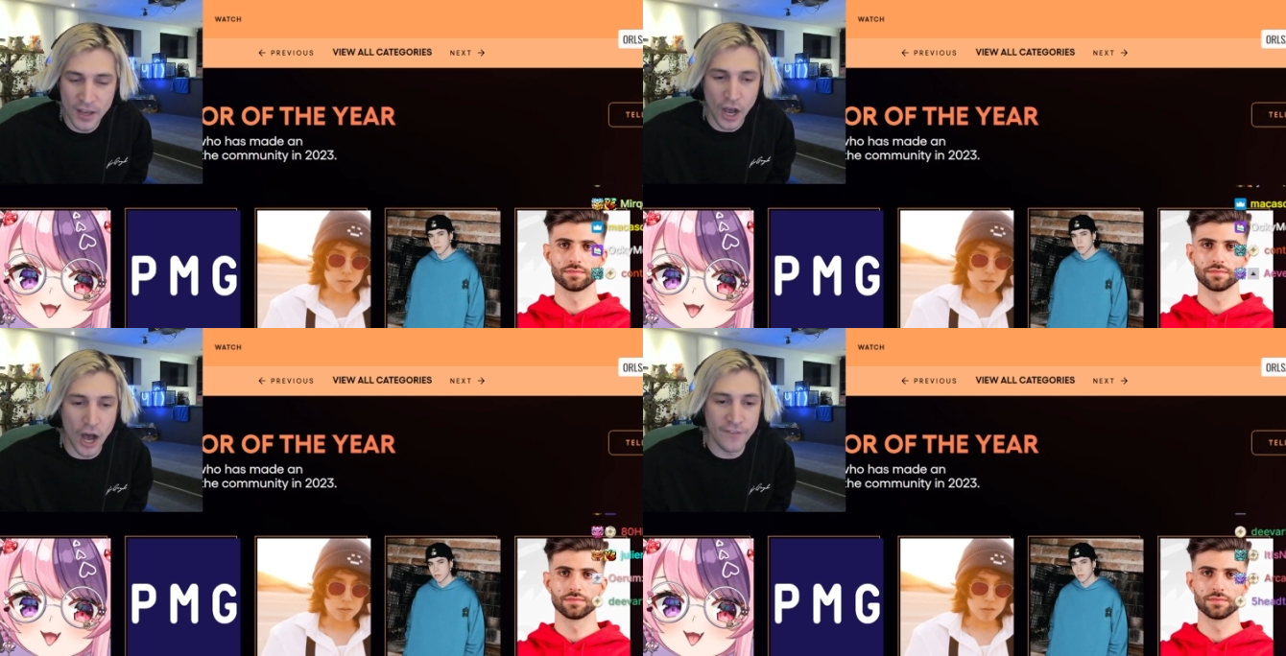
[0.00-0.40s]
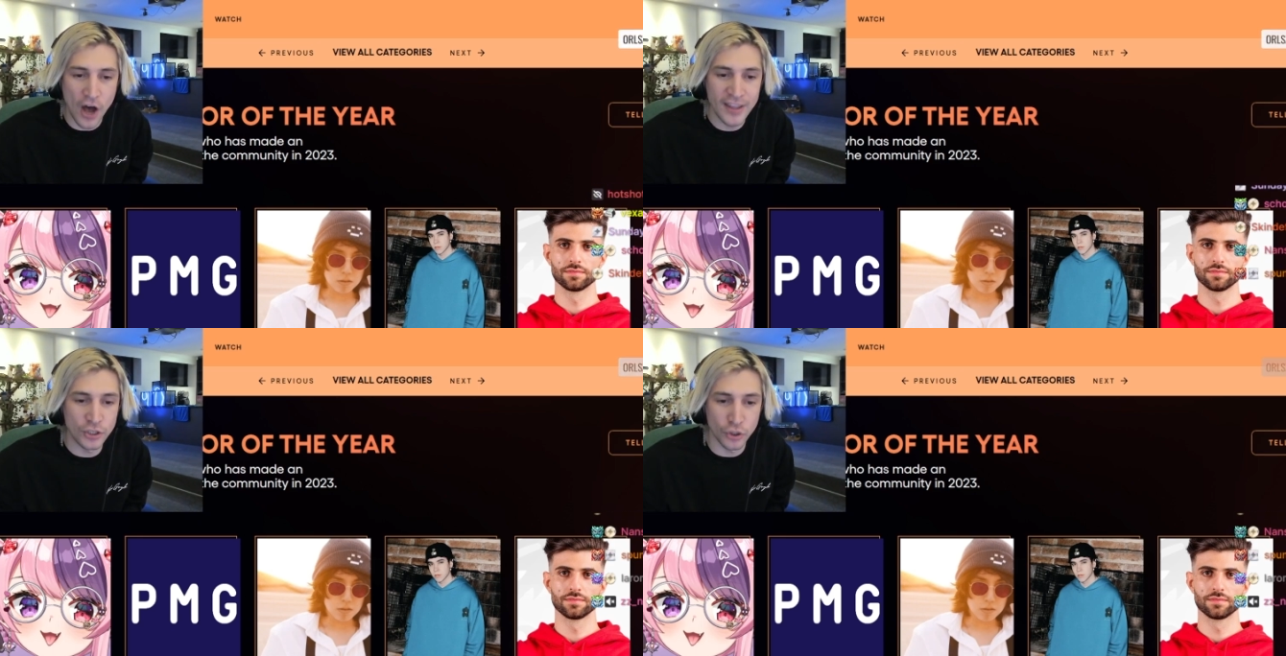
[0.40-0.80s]
Speaker 1: of
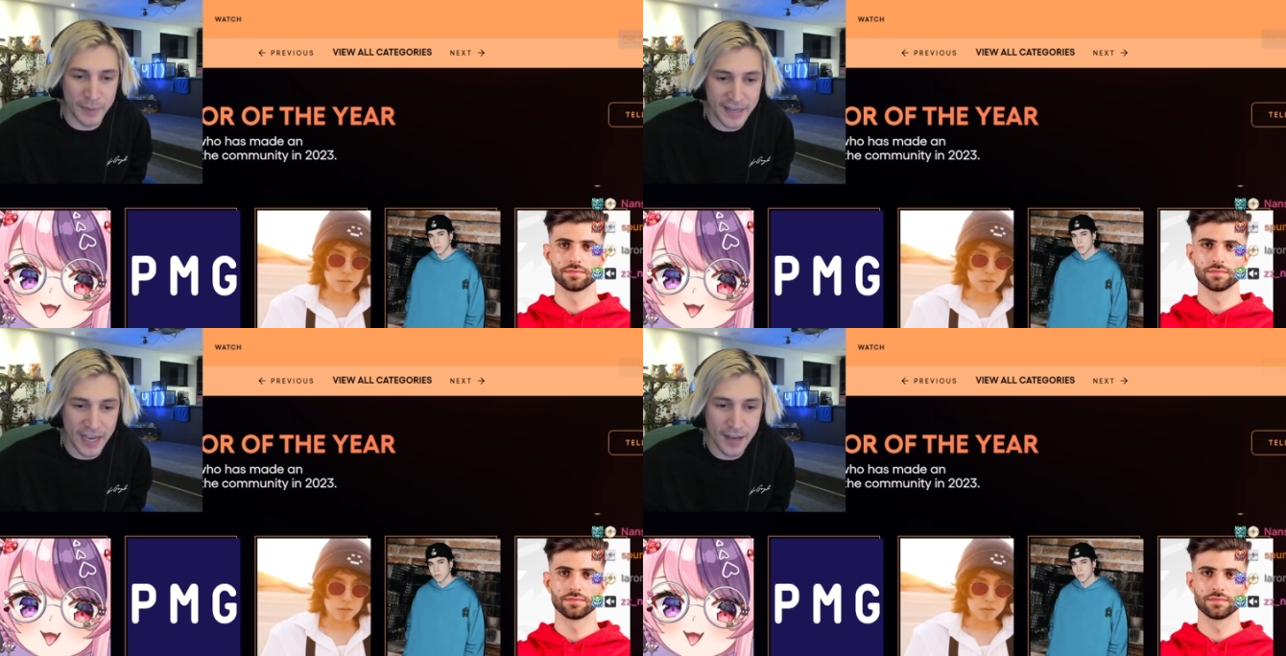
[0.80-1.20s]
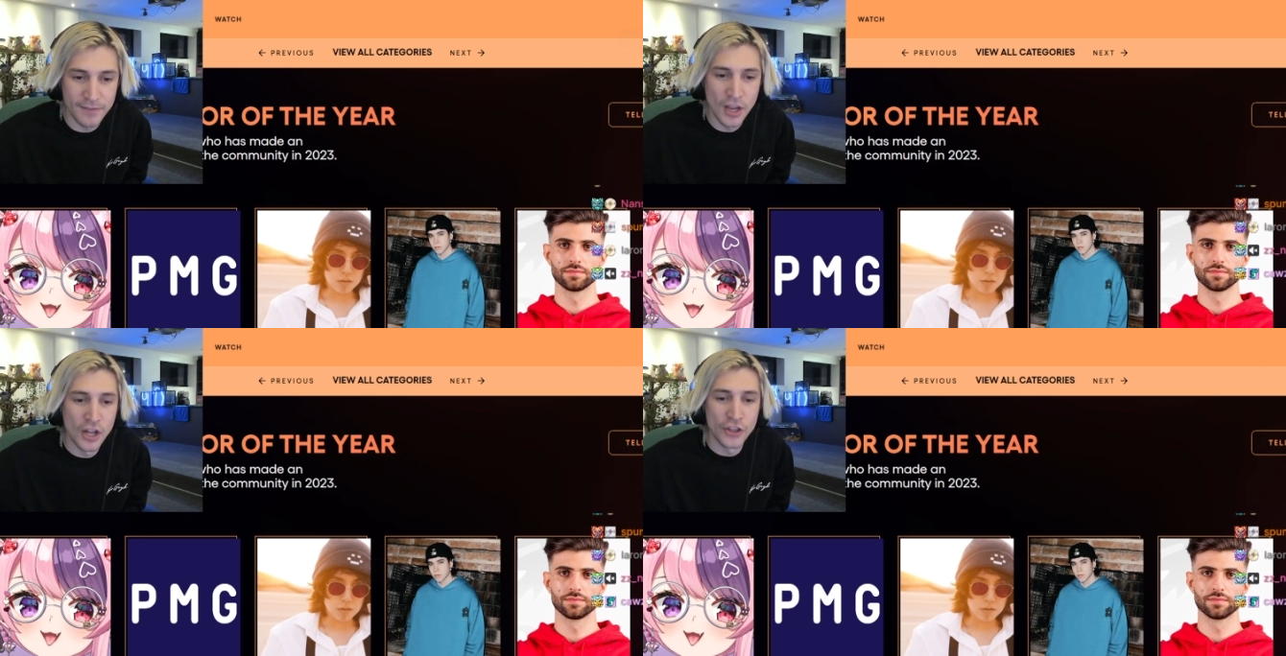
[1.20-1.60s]
on the social media
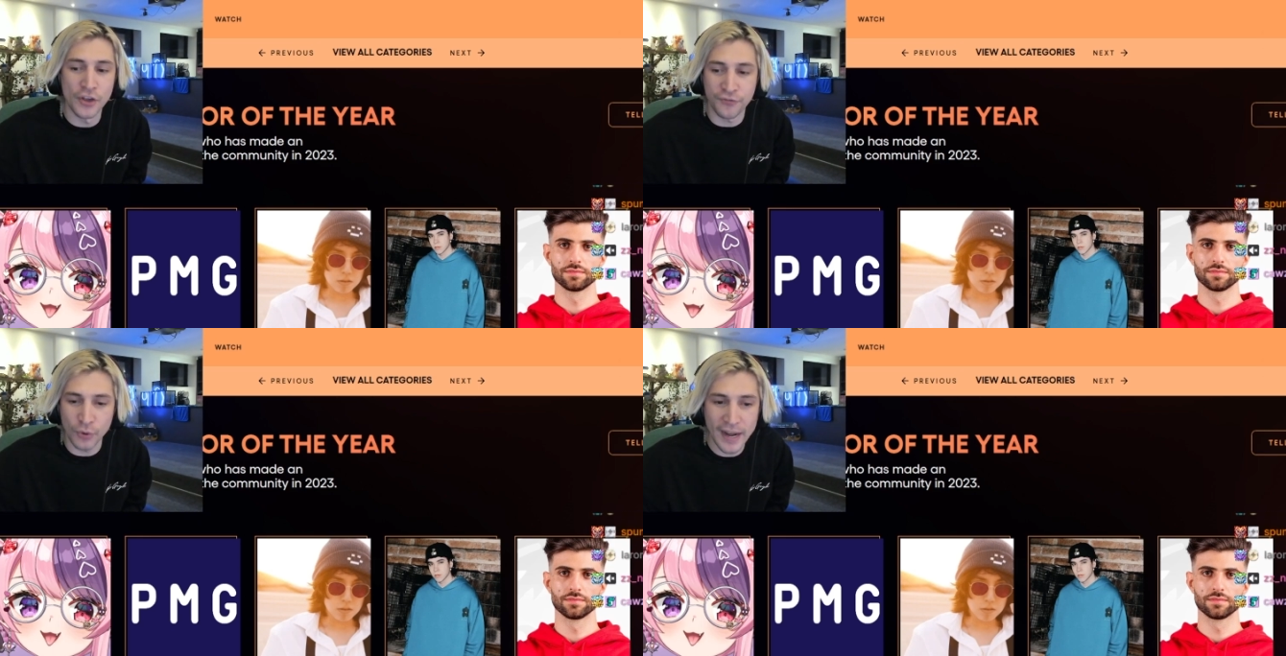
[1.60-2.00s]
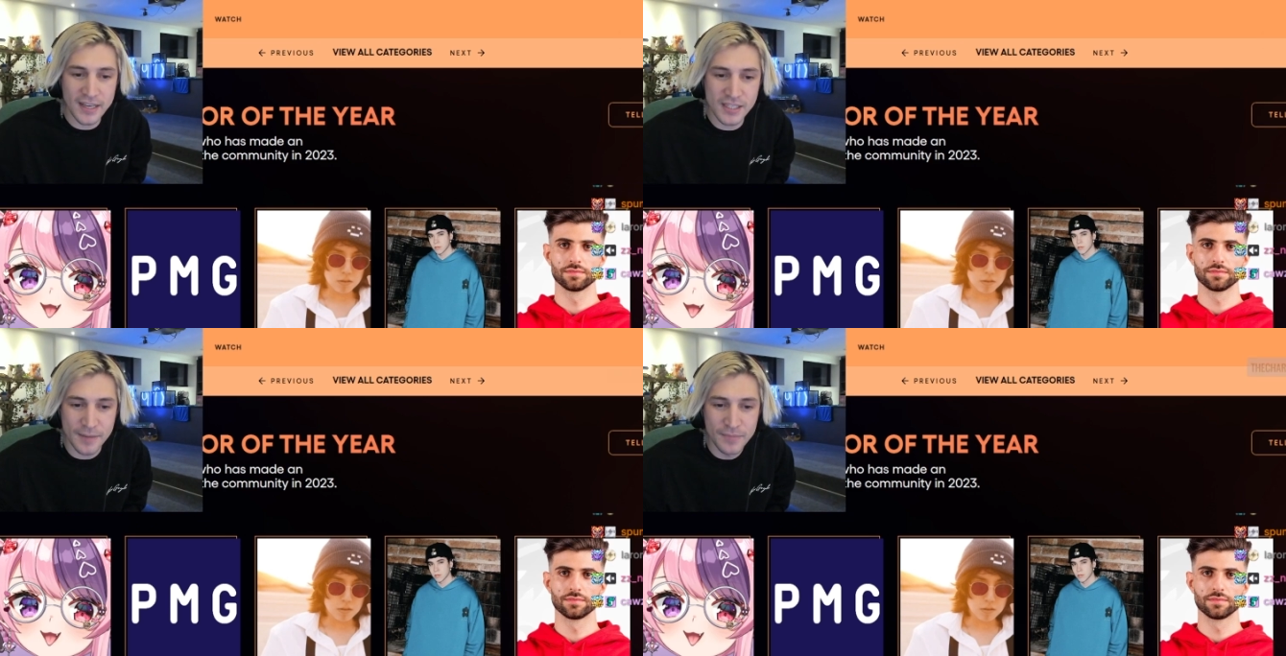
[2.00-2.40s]
the phrase,